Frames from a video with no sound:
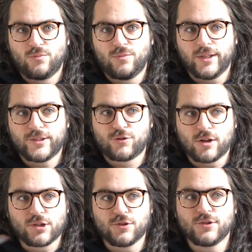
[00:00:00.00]
like
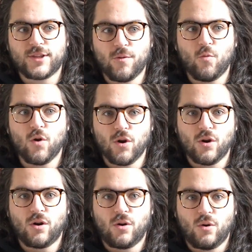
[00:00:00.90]
structures that
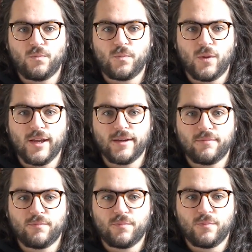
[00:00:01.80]
were like
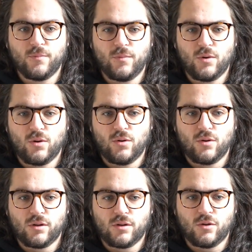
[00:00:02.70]

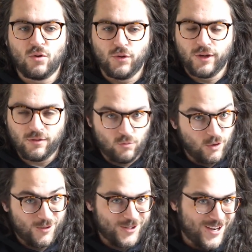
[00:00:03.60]
holding the
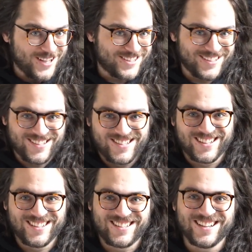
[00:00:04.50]
world
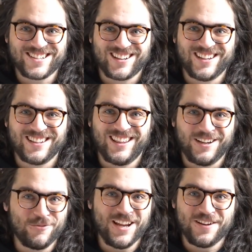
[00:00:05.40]
hostage, essentially,
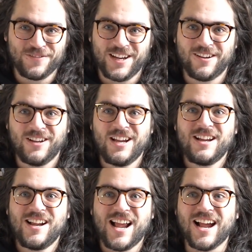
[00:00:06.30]
like we have now,
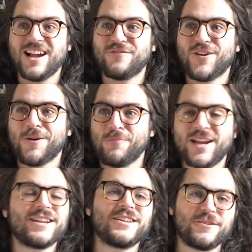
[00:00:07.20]
have
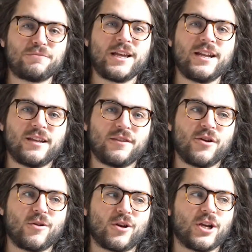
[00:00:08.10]
abandoned the planet,
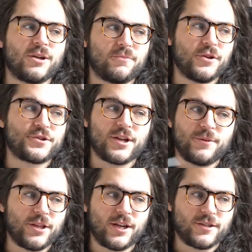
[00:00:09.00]
there's gonna be
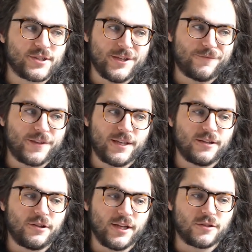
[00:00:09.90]
a lot of stuff
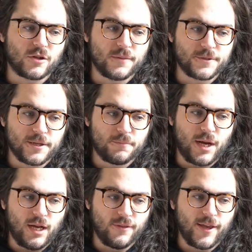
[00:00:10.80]
that crops up
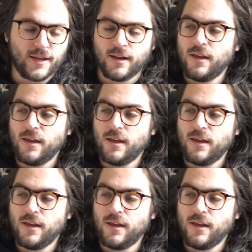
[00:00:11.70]
behind that.